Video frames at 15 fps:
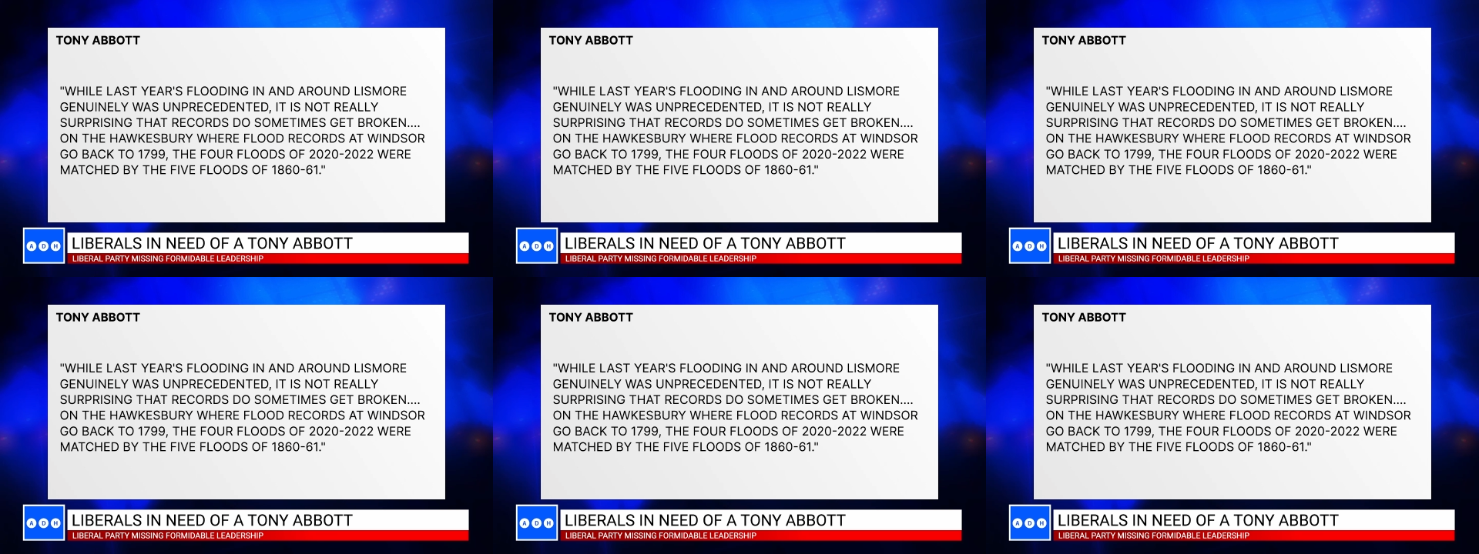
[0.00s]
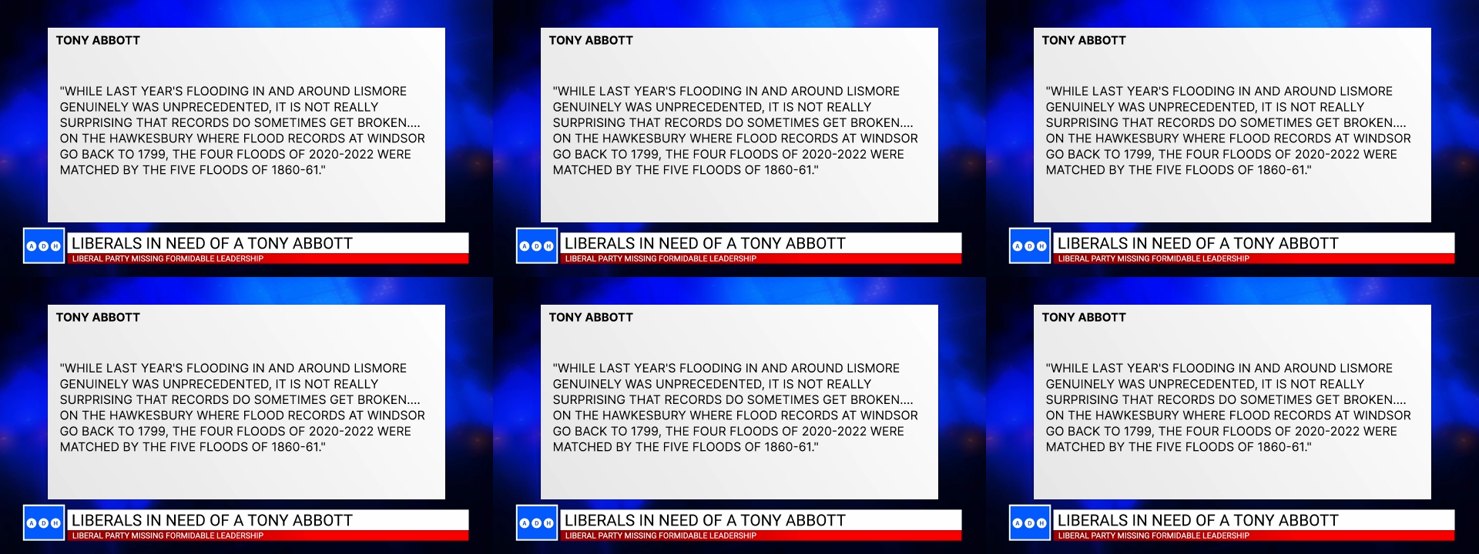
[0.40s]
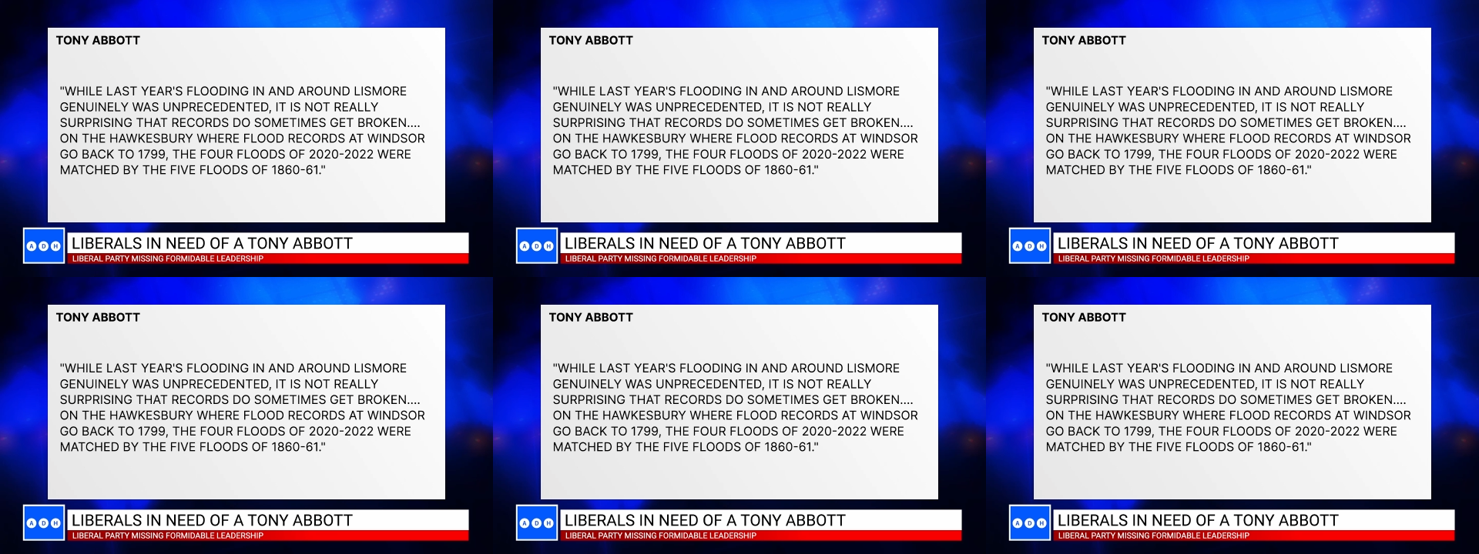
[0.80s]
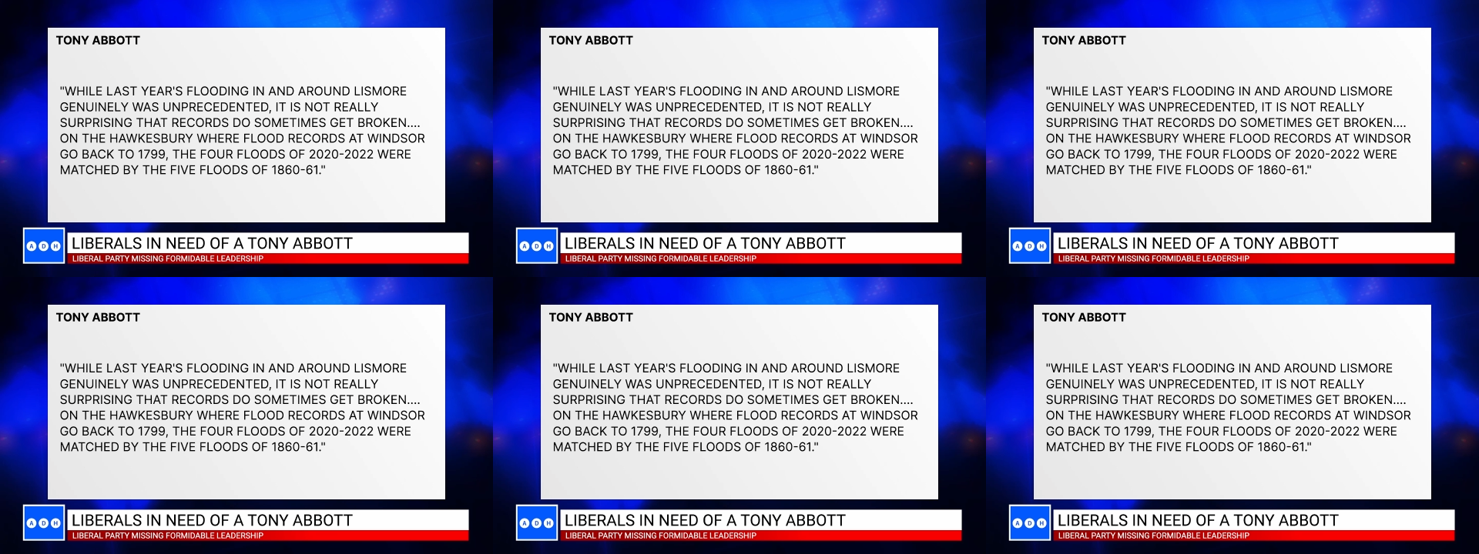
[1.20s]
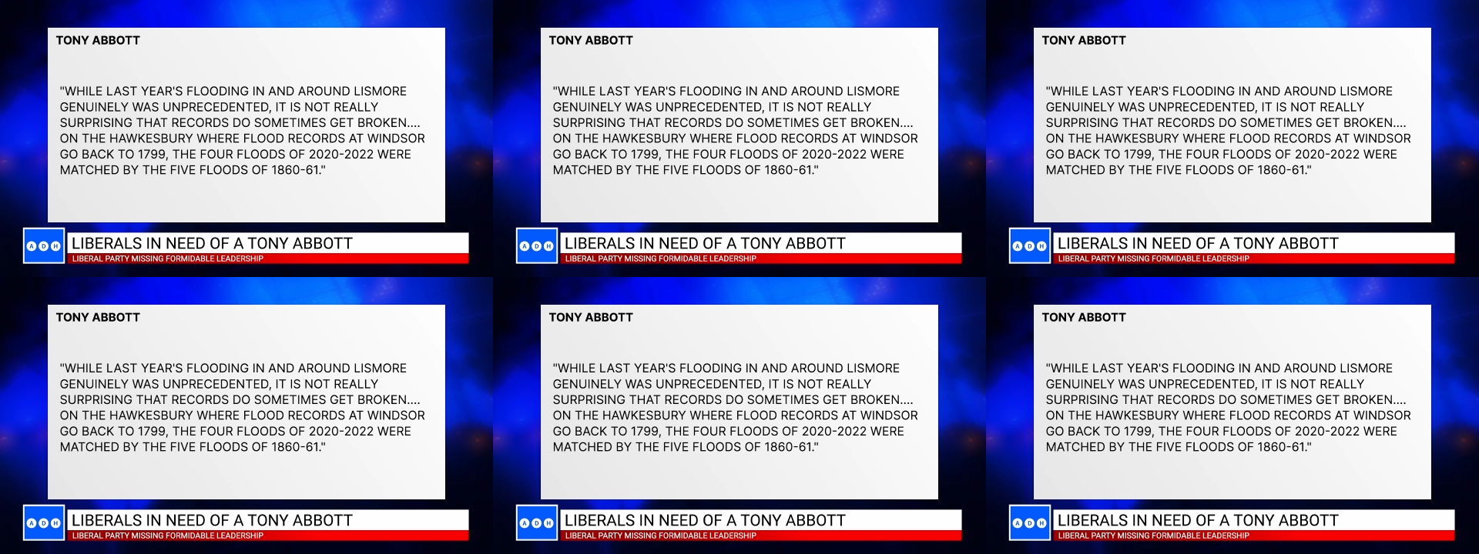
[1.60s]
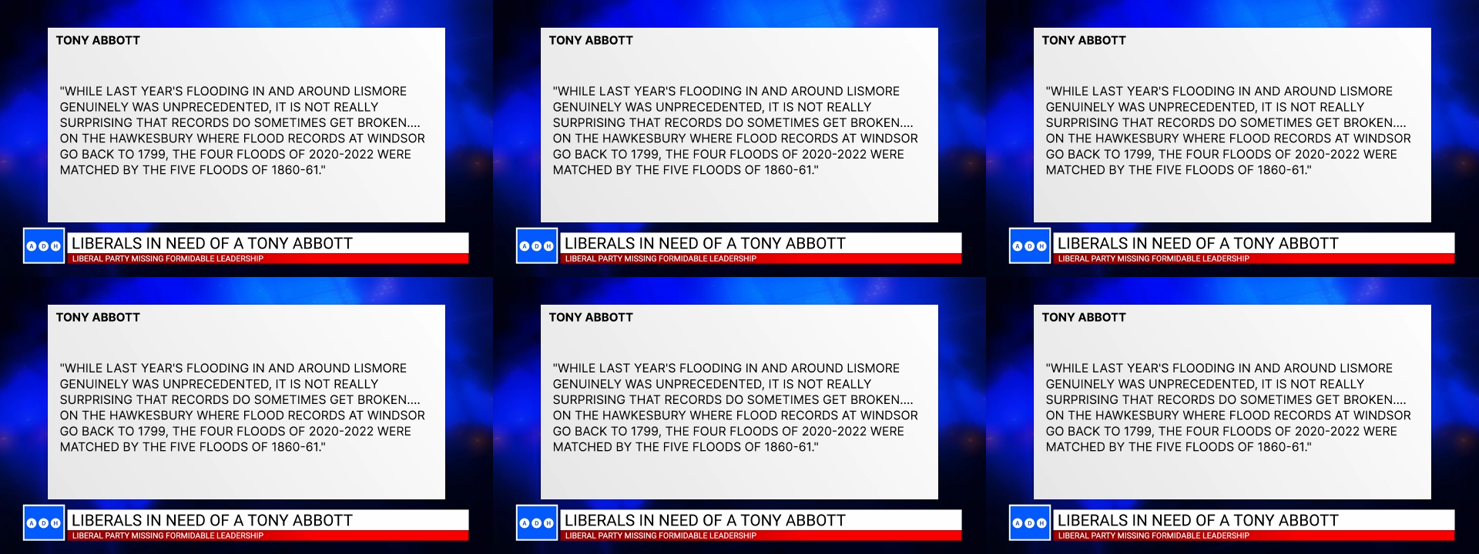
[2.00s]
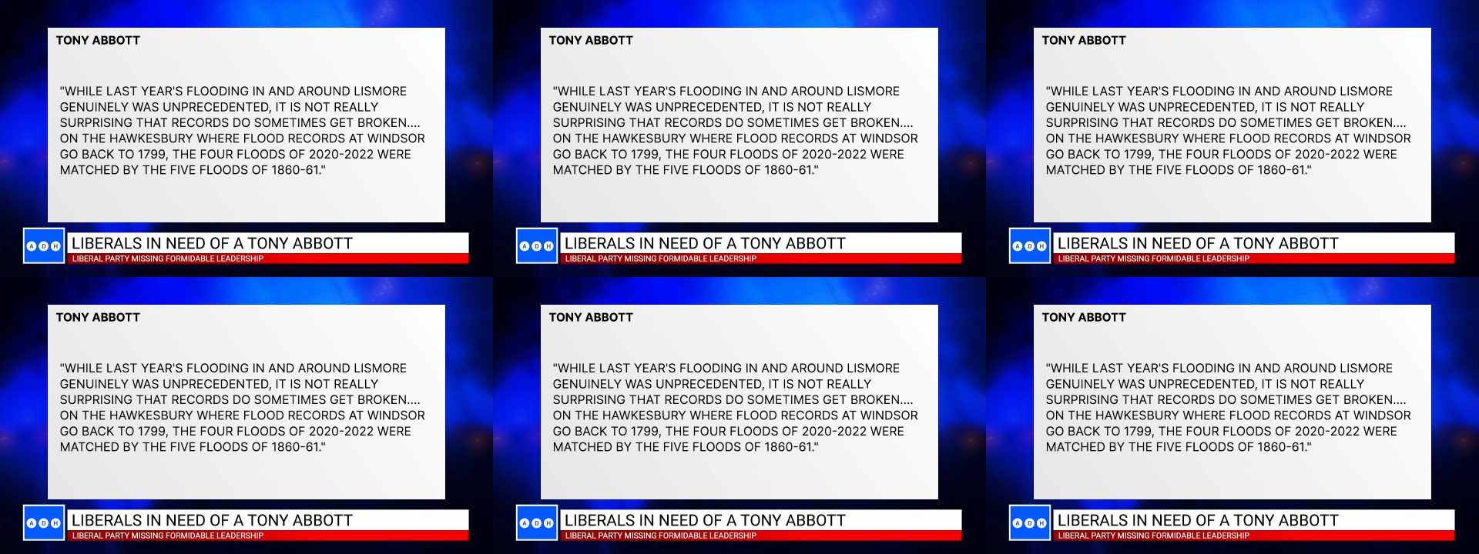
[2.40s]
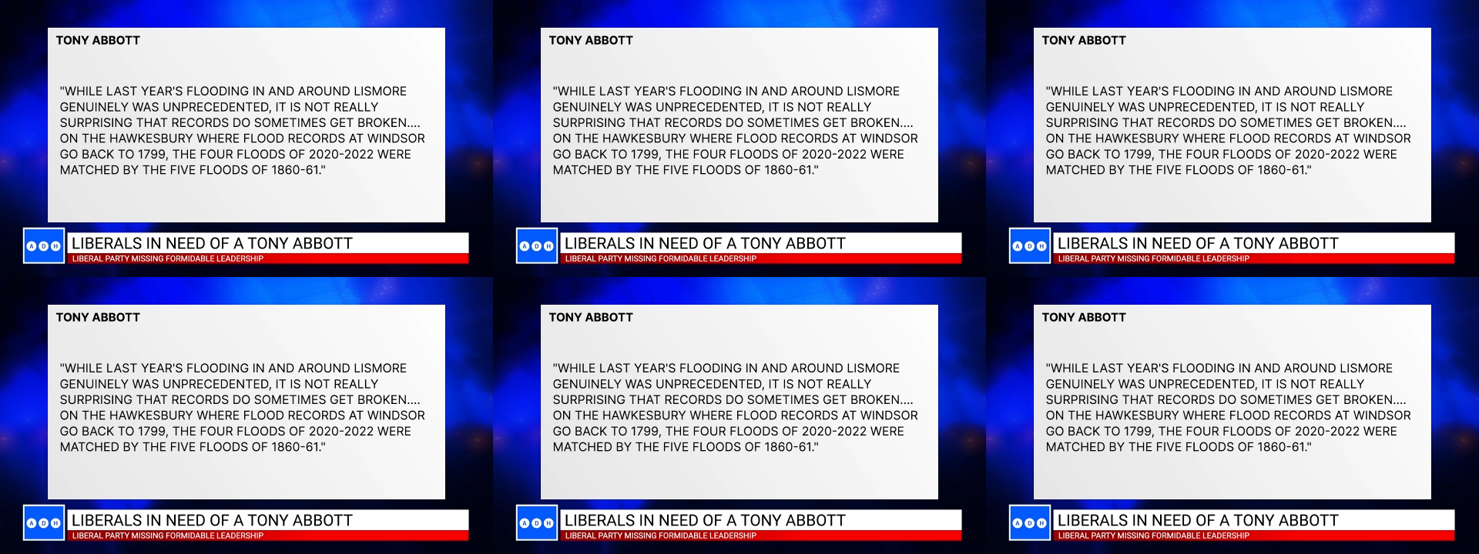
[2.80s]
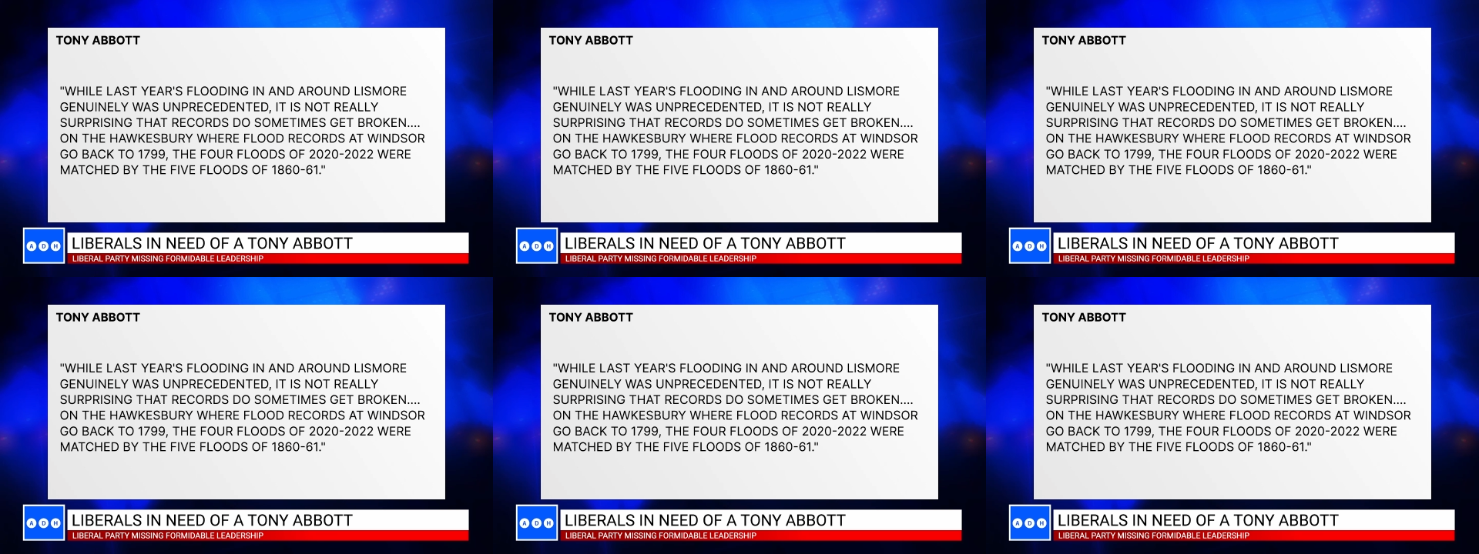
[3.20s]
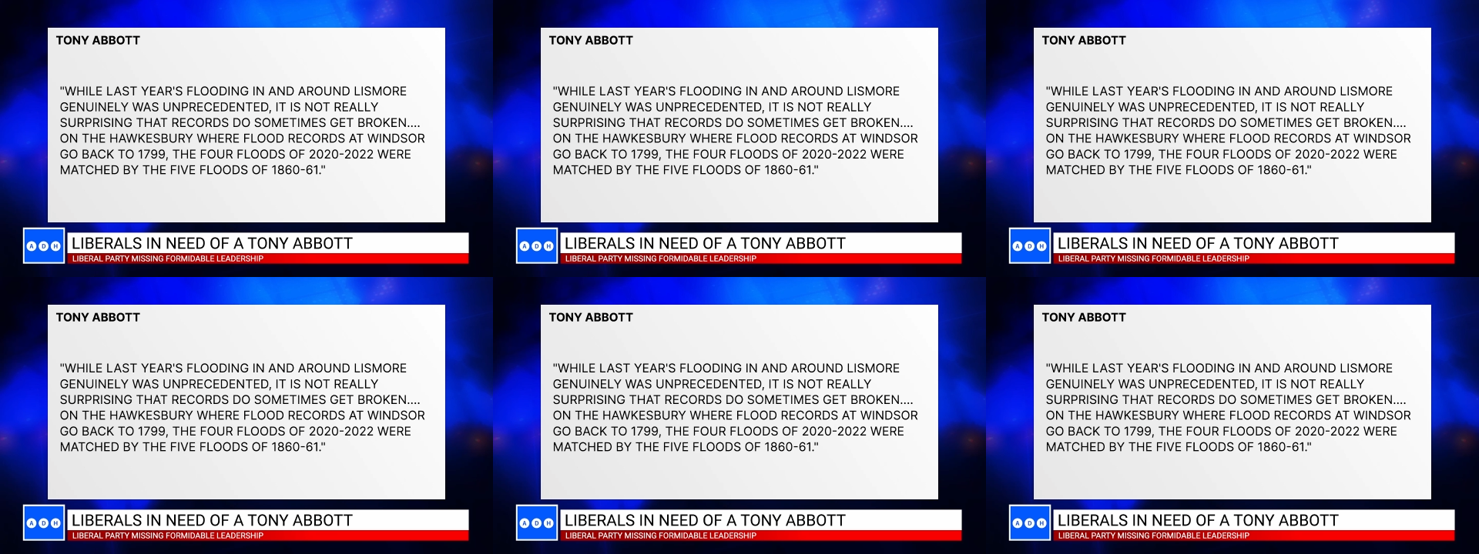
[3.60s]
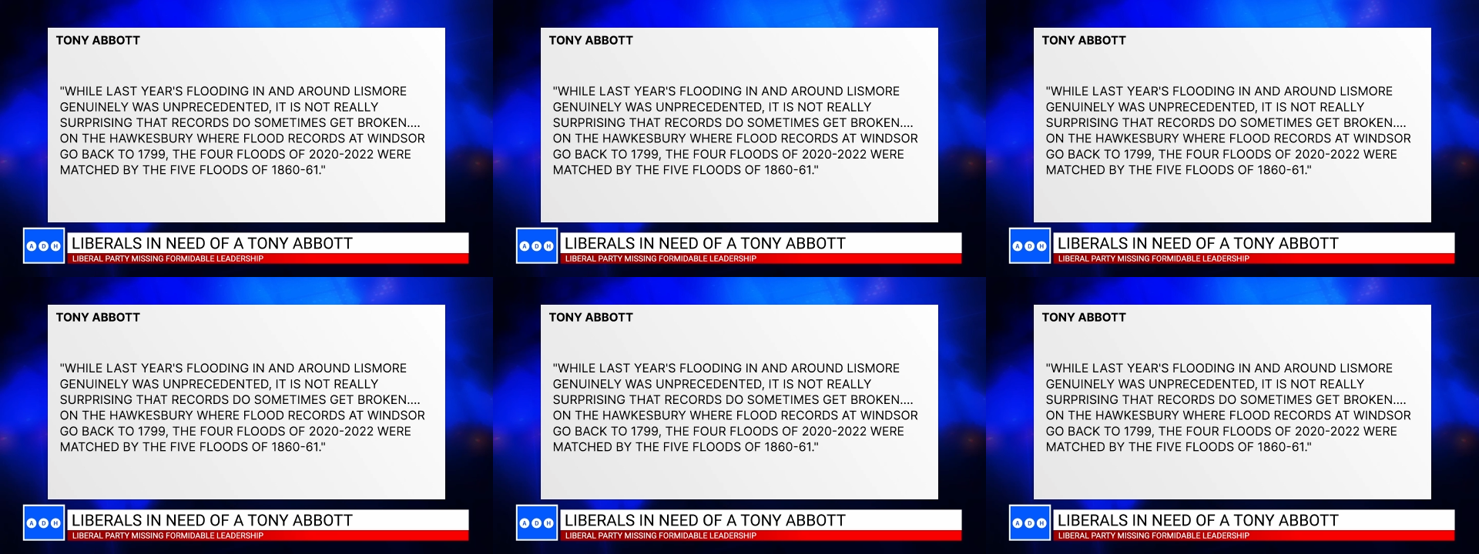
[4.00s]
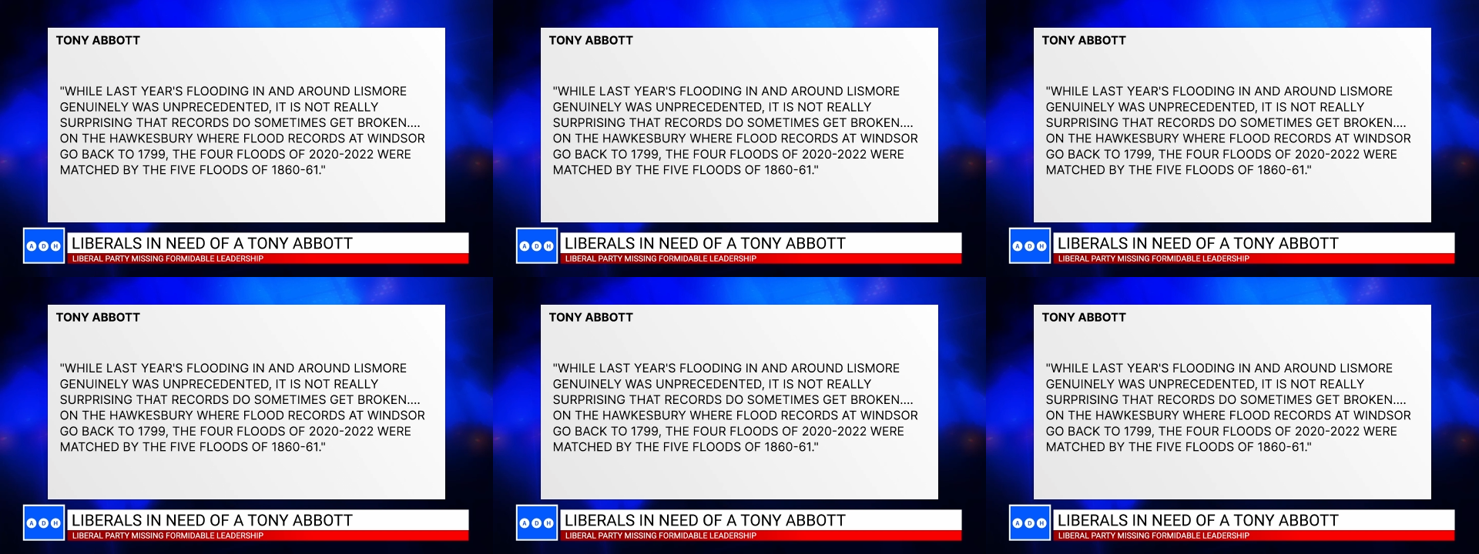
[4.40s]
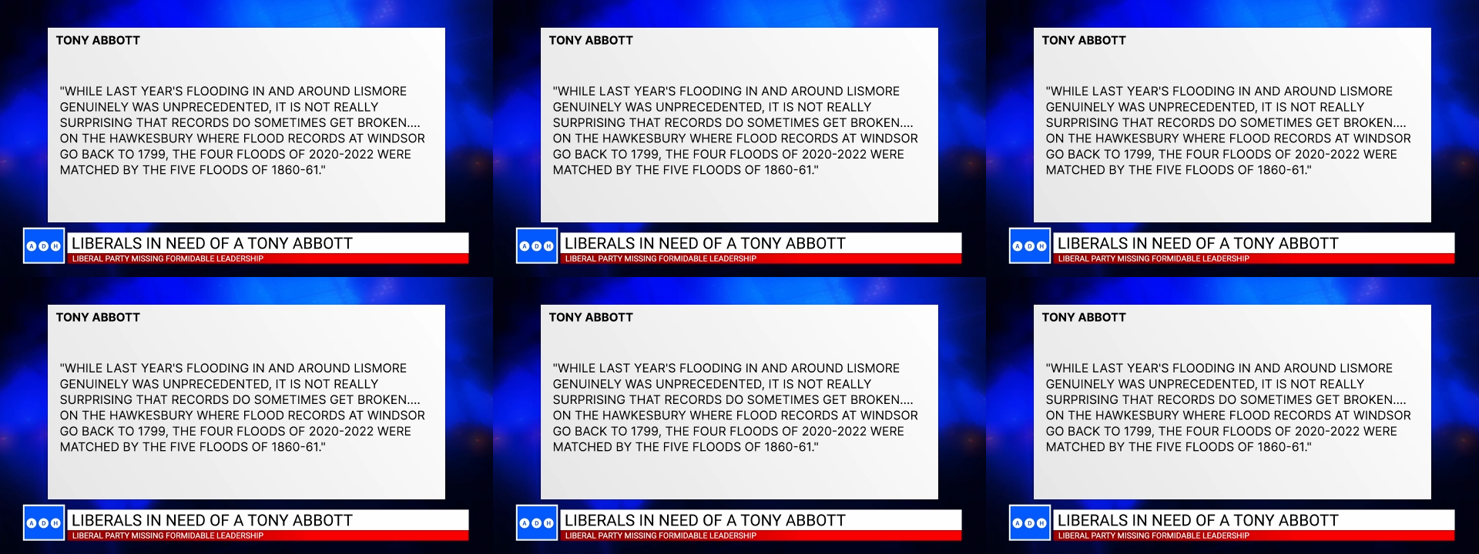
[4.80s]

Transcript: (no speaker visible)